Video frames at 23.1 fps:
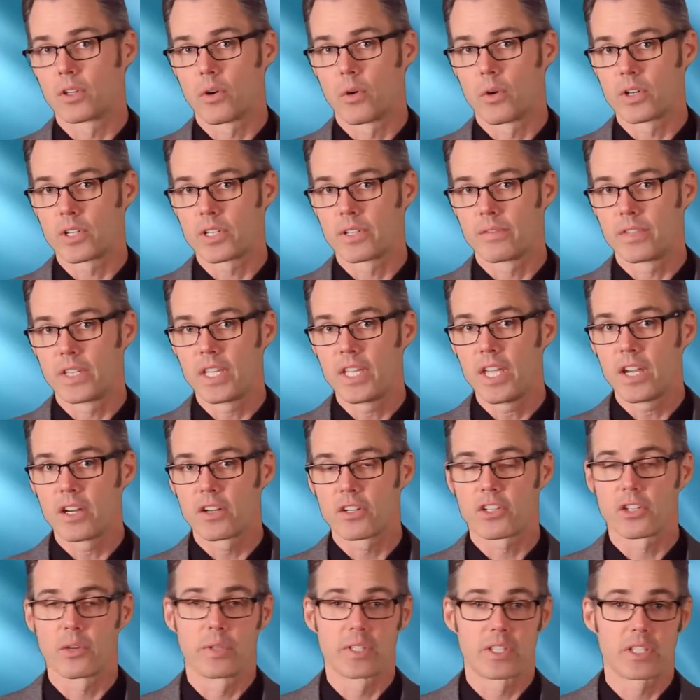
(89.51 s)
course of the year,
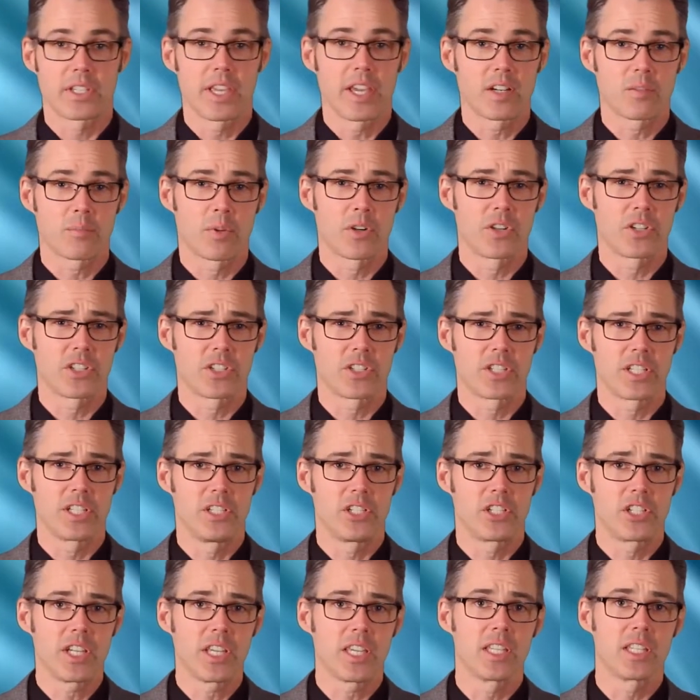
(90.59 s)
so instead of purchasing
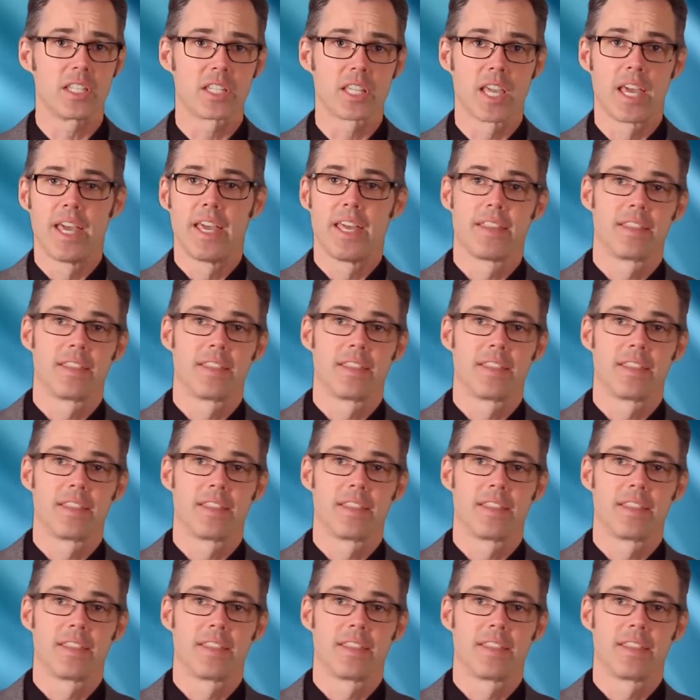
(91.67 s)
jeans,